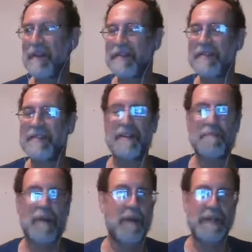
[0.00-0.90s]

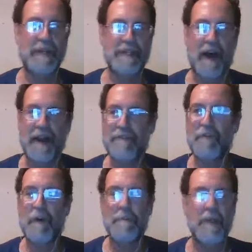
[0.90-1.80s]
there's probably a
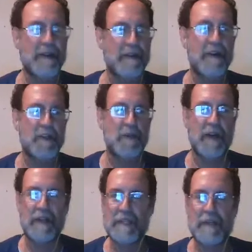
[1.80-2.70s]
sonnet from that
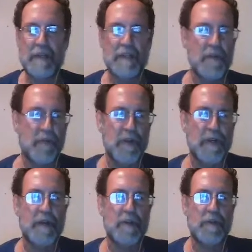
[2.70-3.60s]
country. I had 72
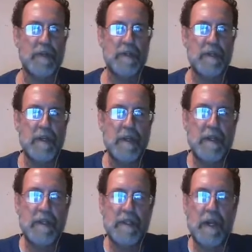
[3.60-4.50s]
different countries.
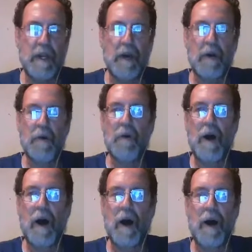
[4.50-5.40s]

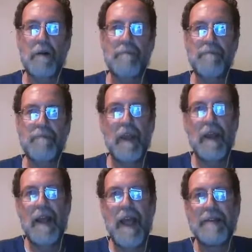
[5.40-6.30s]
So,
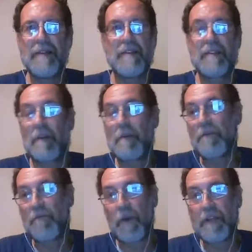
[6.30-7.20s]
and you just
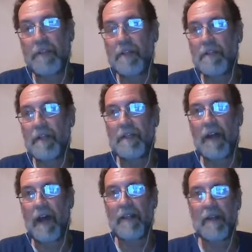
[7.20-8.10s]
come up with
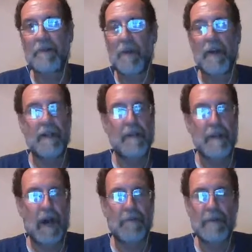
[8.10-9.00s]
voices. It's not like
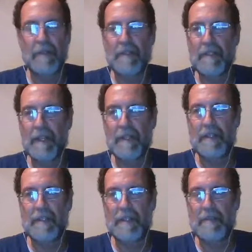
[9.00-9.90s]
writing a novel.
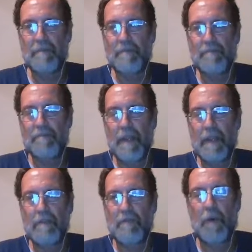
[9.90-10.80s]
It's
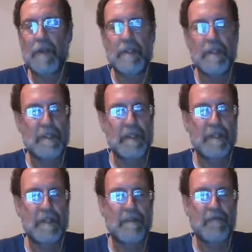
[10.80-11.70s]
a voice.
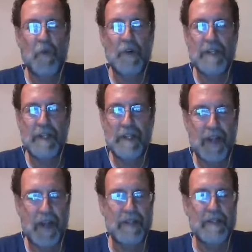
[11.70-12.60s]
It's 14
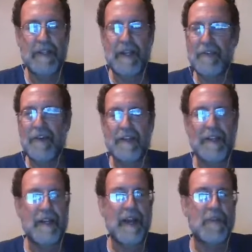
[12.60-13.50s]
lines and then you're on to
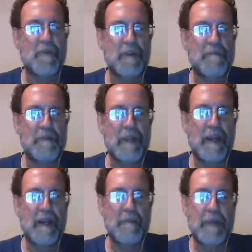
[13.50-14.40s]
the next one.
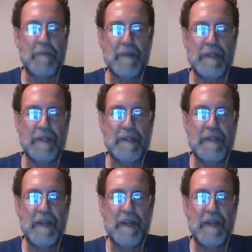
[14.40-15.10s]
And I'm able to